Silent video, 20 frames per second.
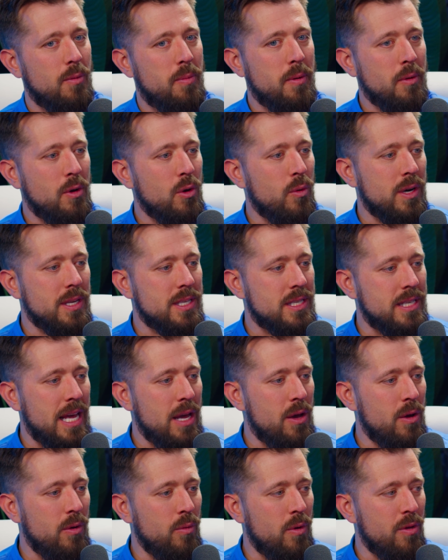Well, people don't want to
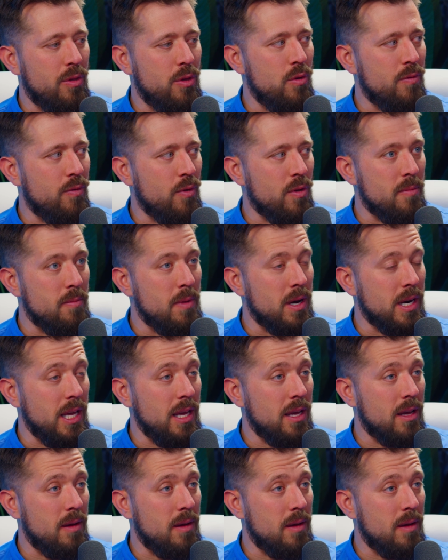stay with you for the money.